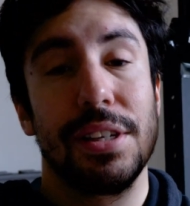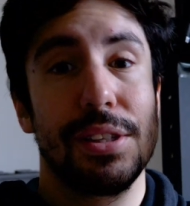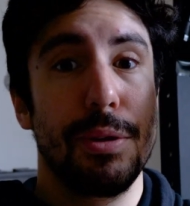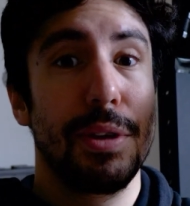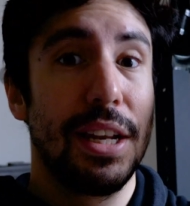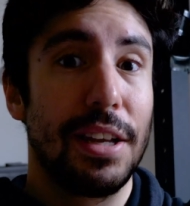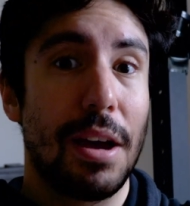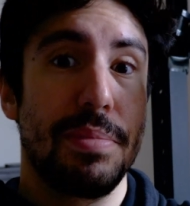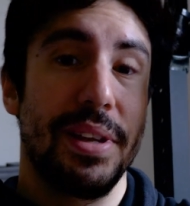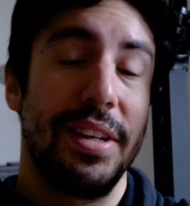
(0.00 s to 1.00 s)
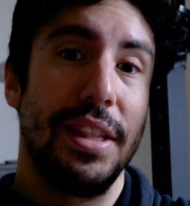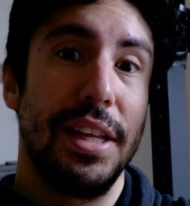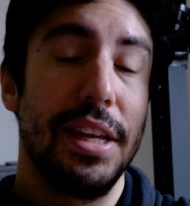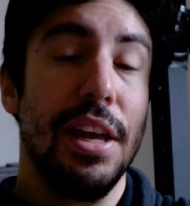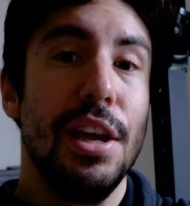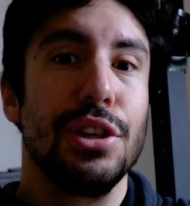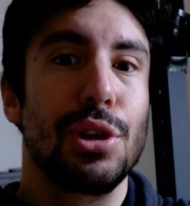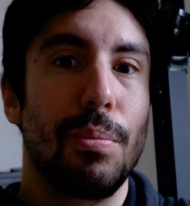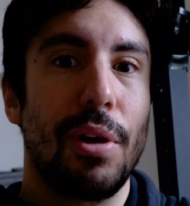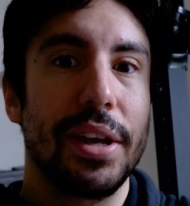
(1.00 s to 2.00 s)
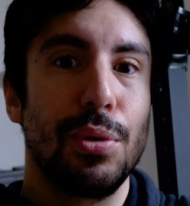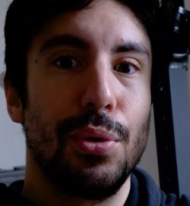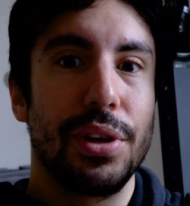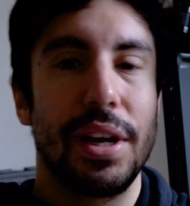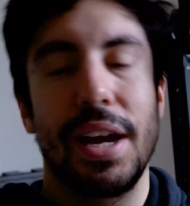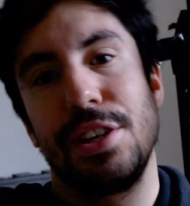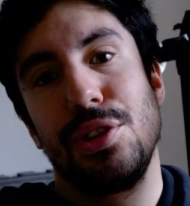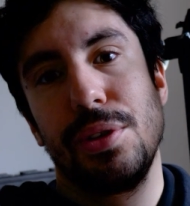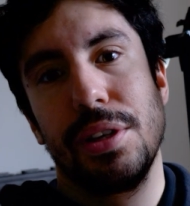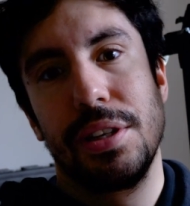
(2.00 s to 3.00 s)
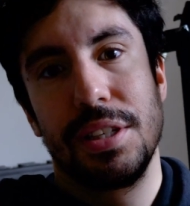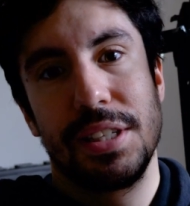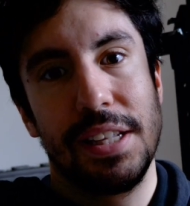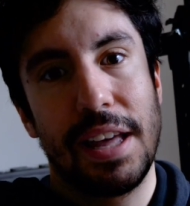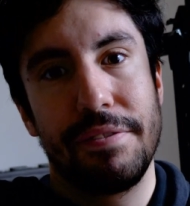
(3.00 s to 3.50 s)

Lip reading: So click up in the top right corner and you can see that